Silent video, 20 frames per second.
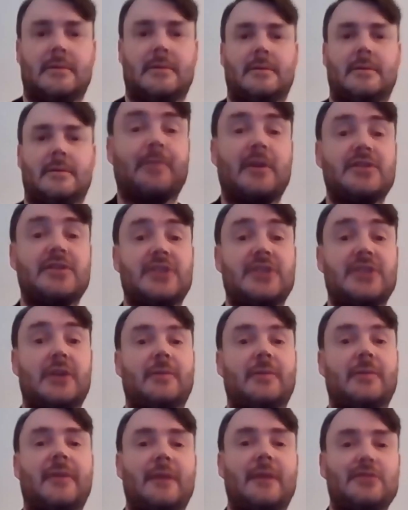So
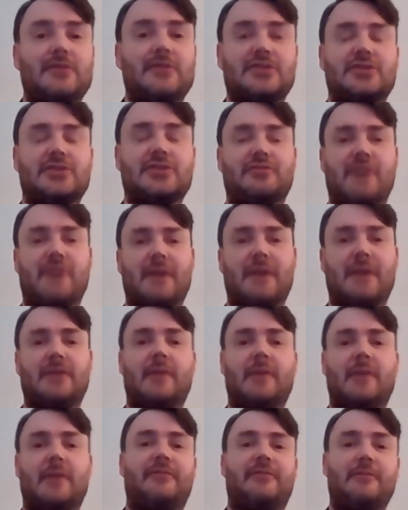that was just a roundup
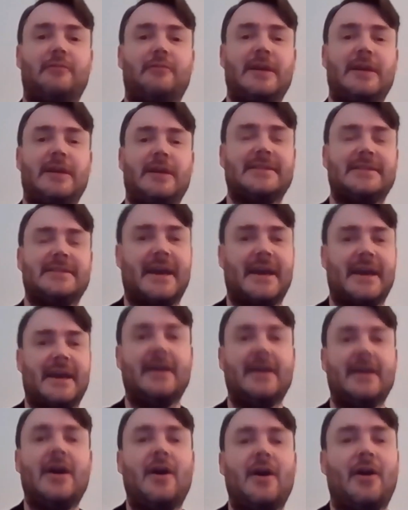from me today
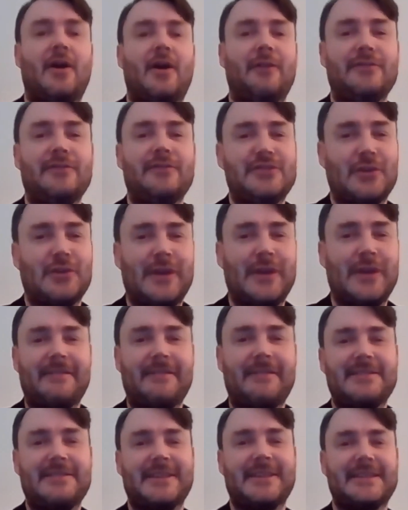of the Jolly
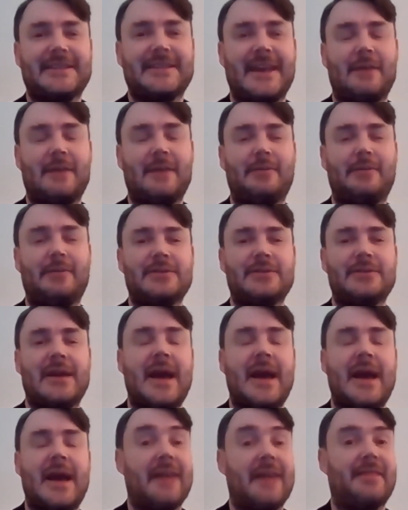Heretics output
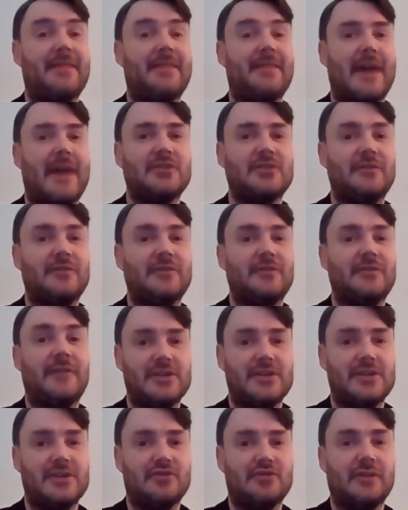and that of
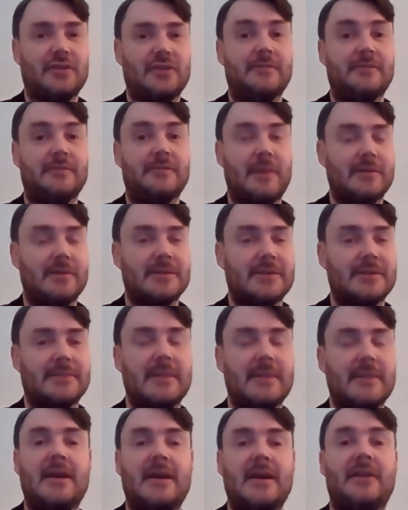History Debunked.
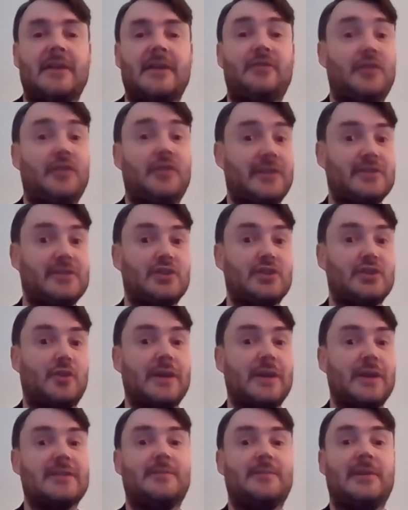If you did enjoy it,
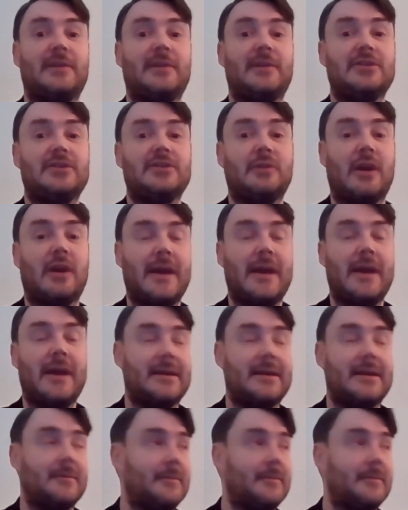please do like
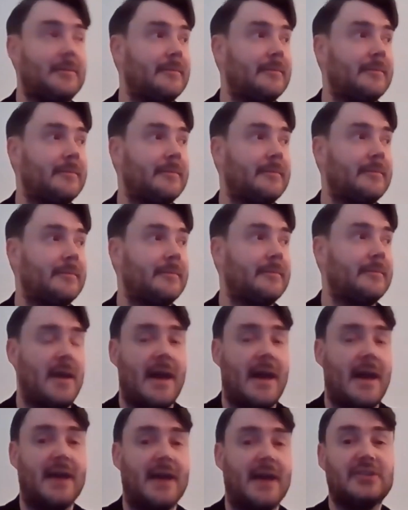and
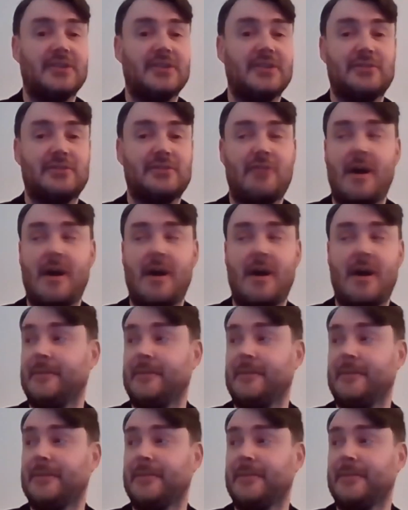subscribe.
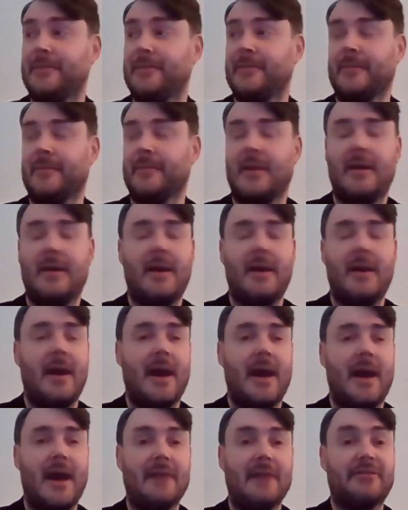
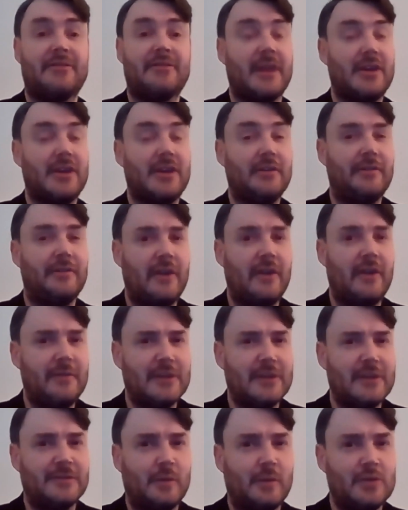And thank you very much for
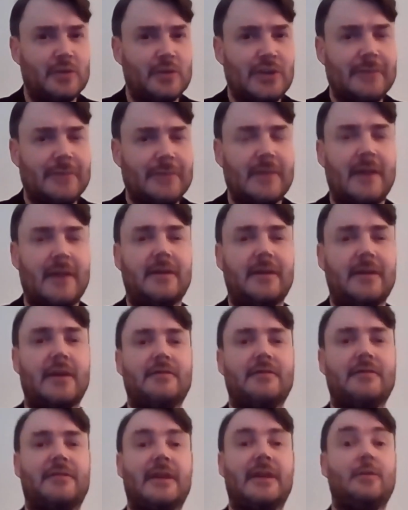watching, and
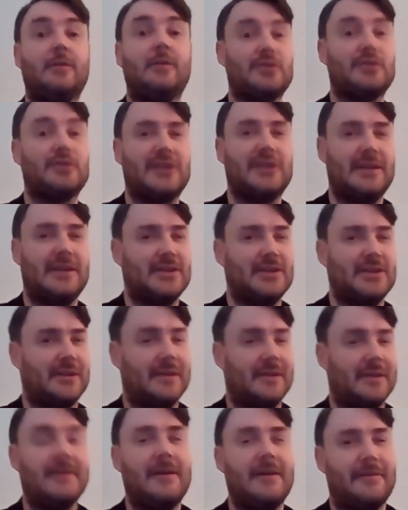hopefully we'll see each other
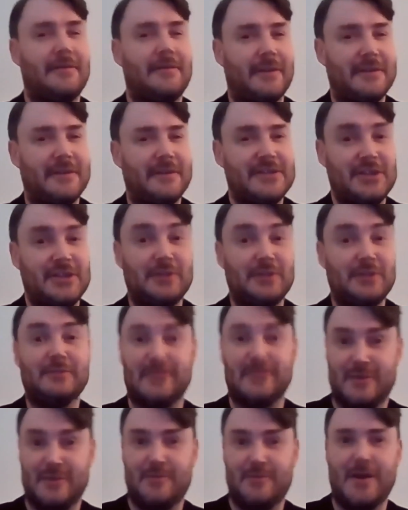very soon.
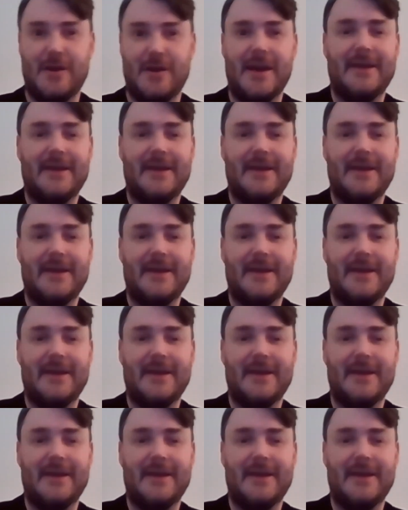Goodbye.